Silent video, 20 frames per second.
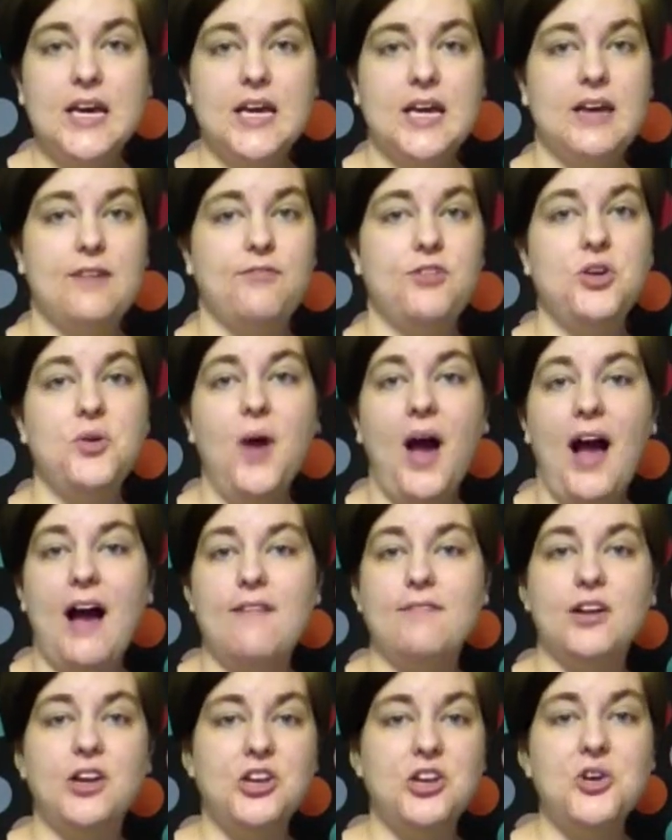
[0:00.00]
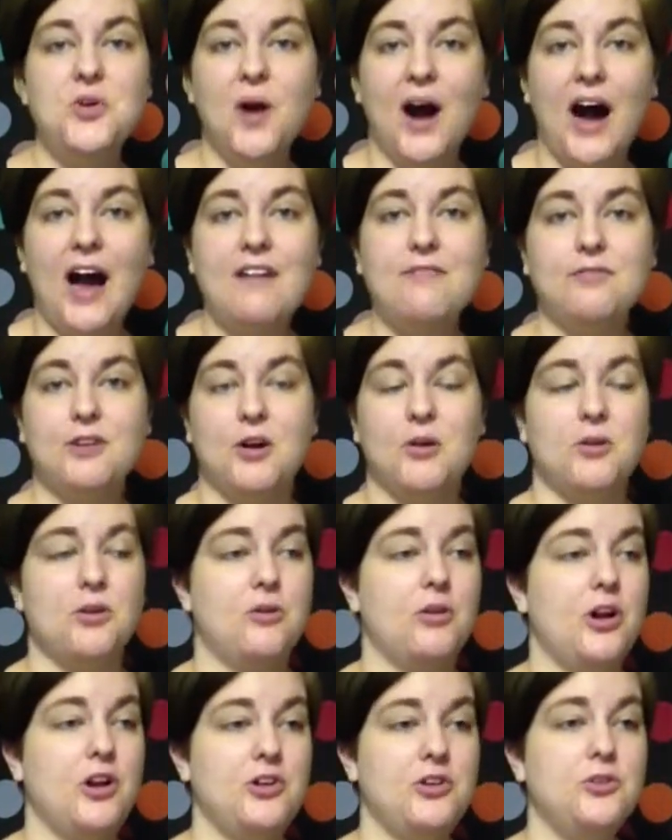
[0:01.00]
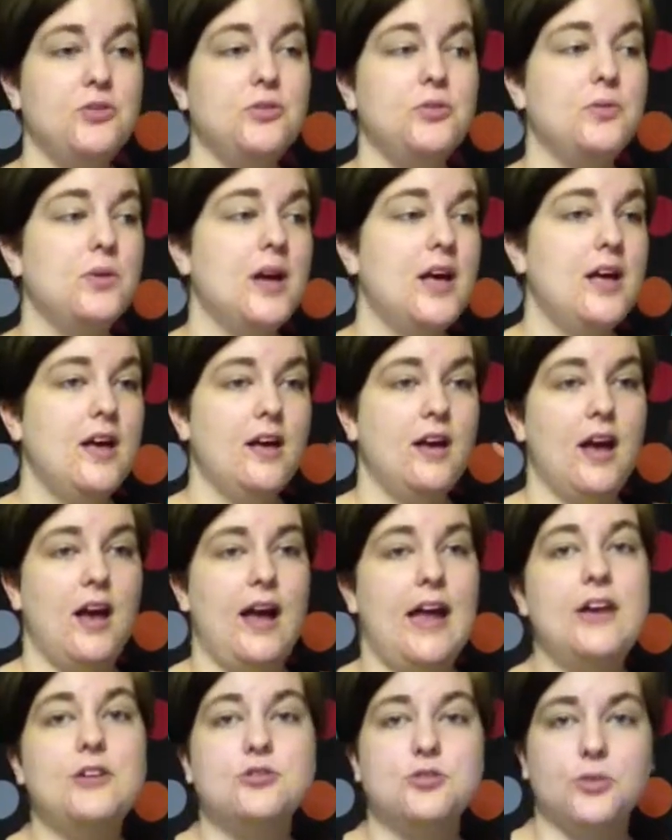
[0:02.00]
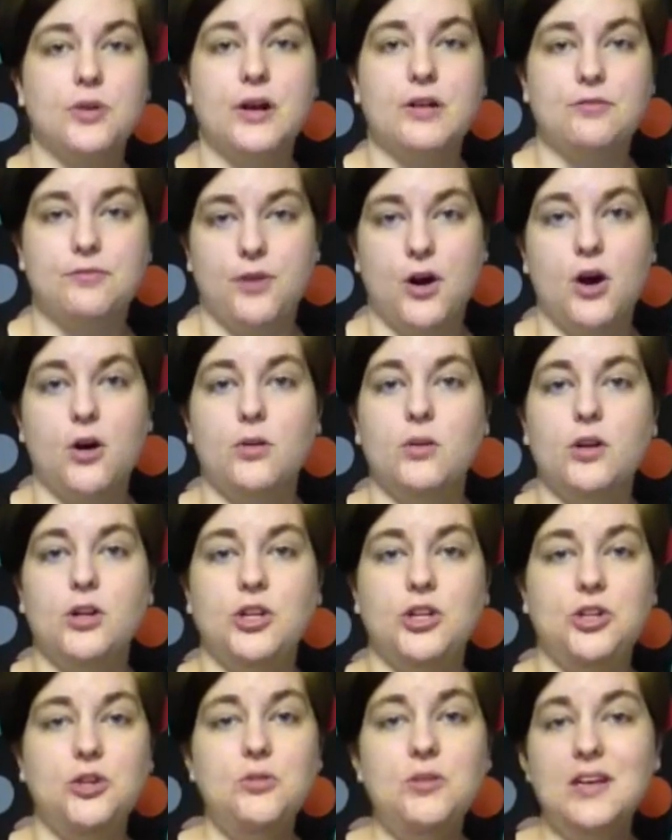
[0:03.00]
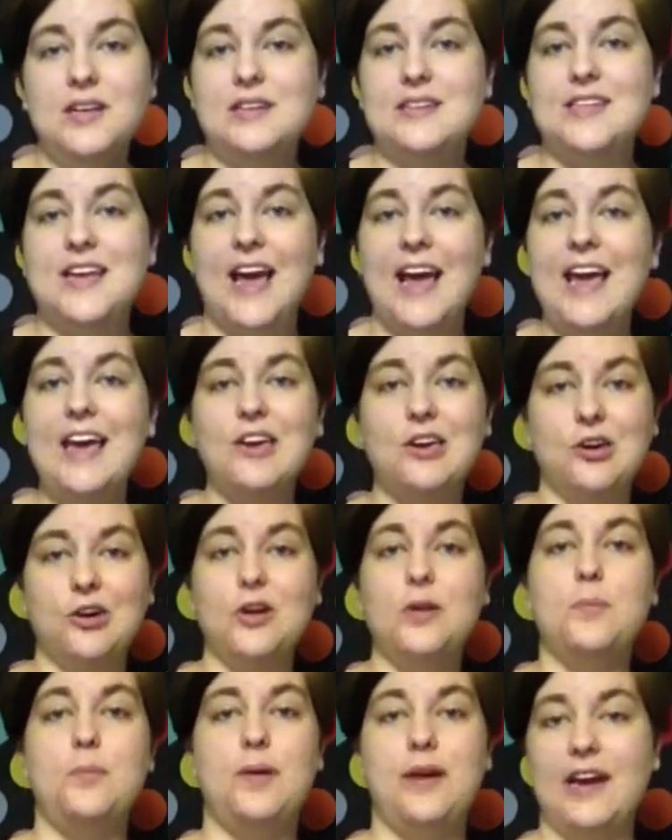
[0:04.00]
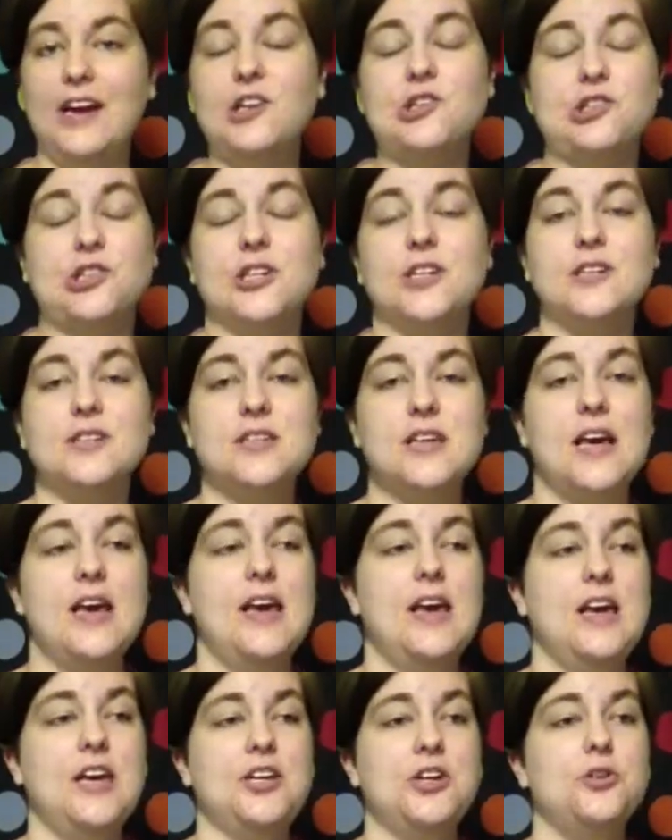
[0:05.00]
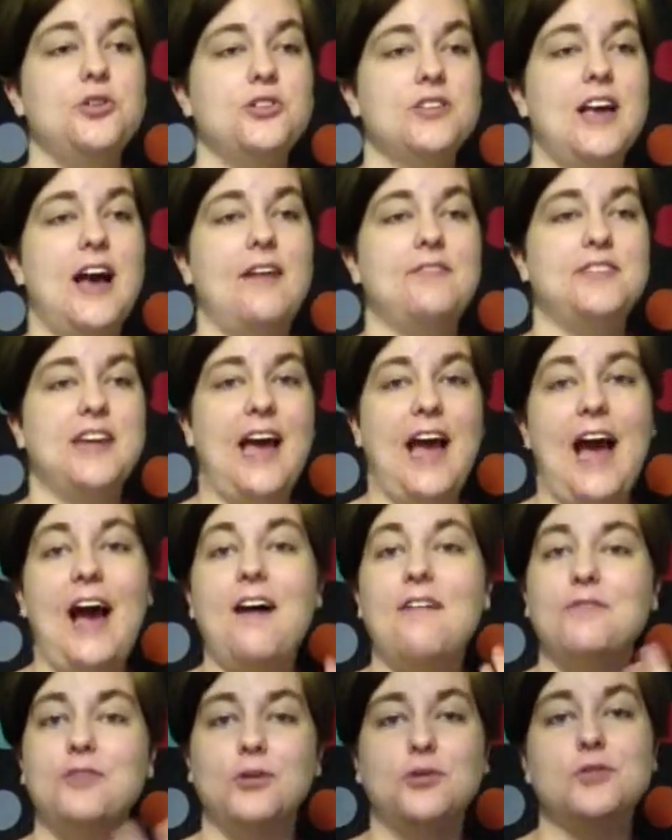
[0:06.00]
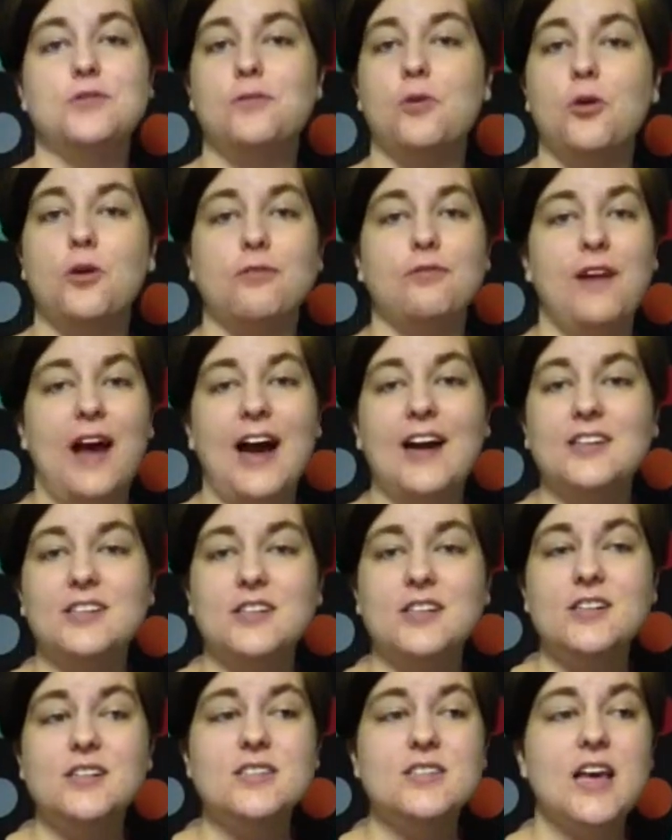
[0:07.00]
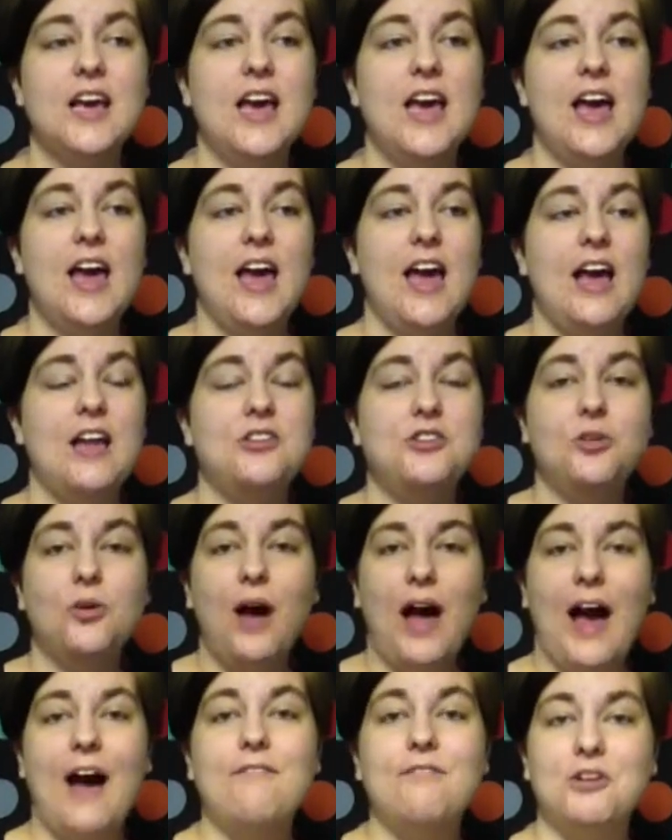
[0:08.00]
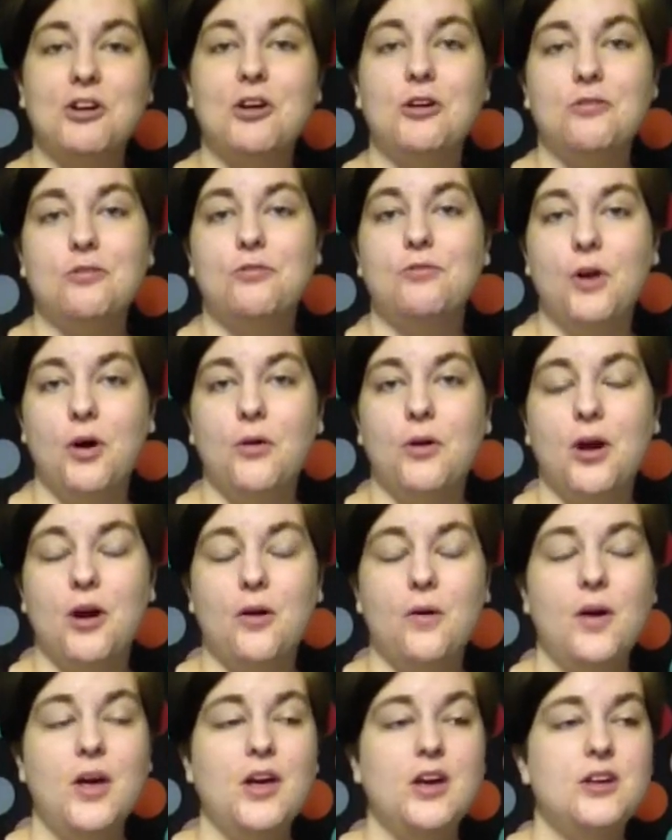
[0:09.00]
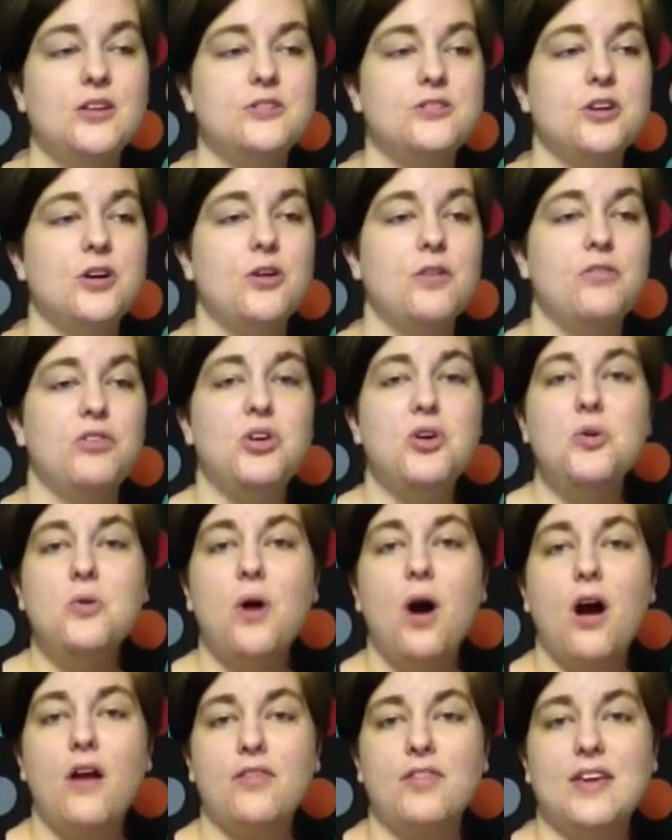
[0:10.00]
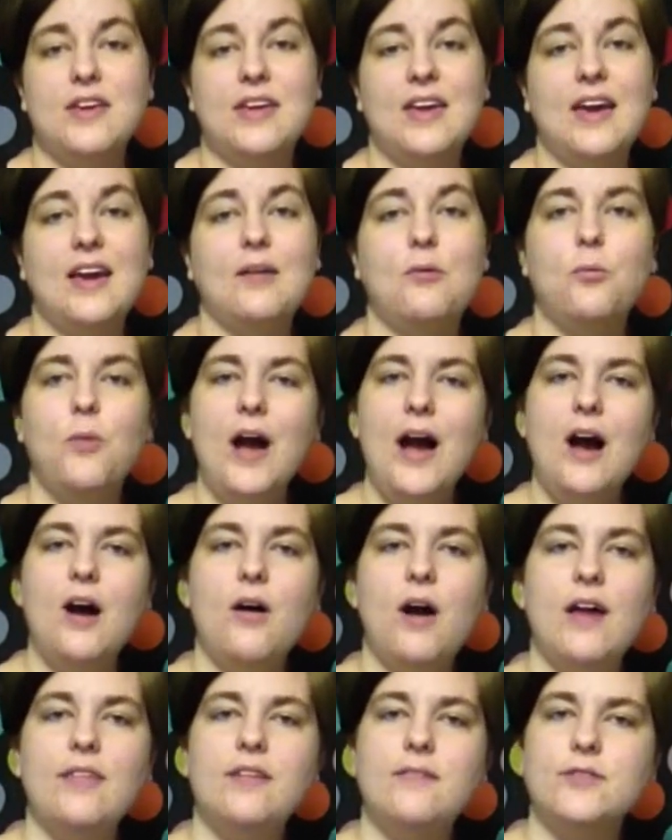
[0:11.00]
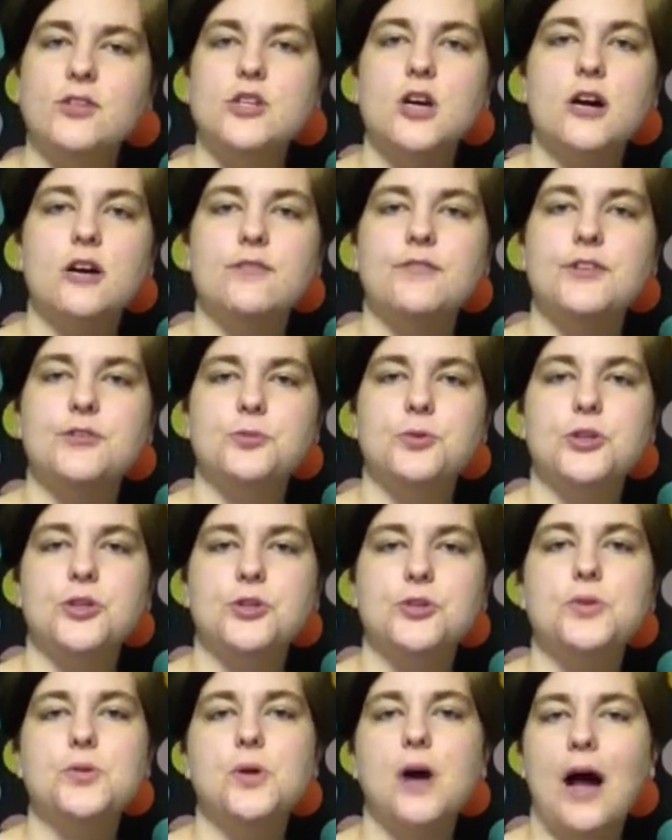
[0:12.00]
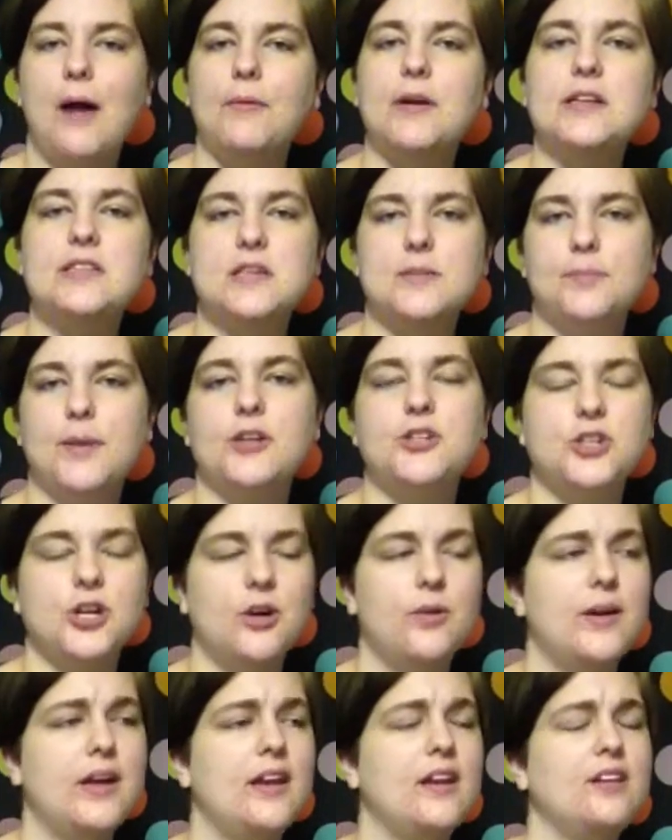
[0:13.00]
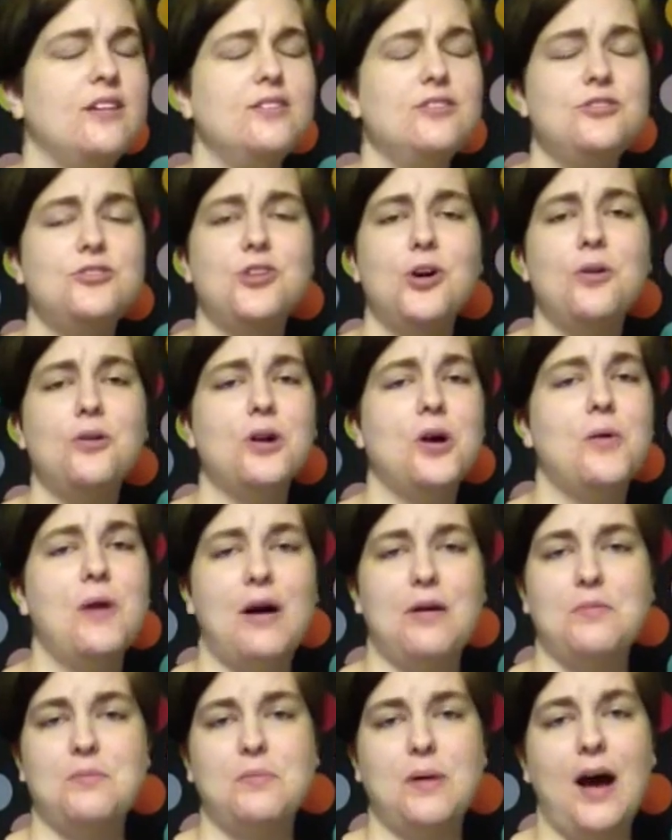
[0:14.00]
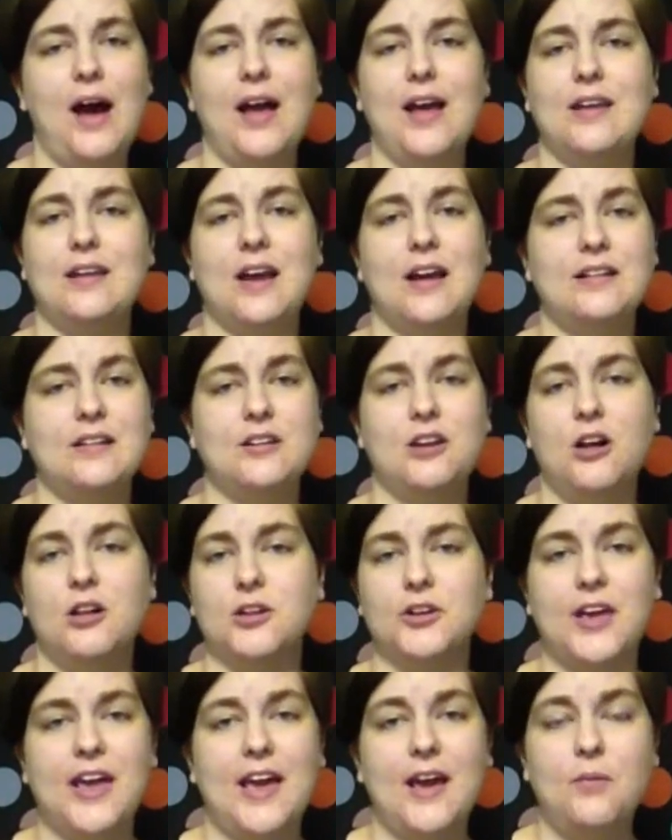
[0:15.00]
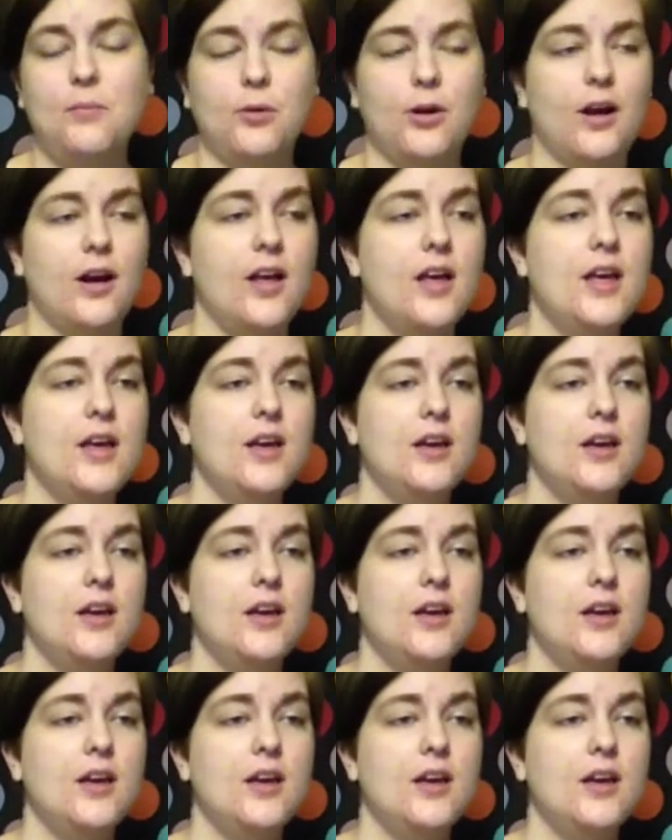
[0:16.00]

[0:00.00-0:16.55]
If you have a new iPhone or a new Android phone, you can take good pictures. You just have to have those four factors and you'll have a good photo. So if you are thinking, wow, I think photography is really cool, I want to dip my toe in, don't go out and buy a $90 camera.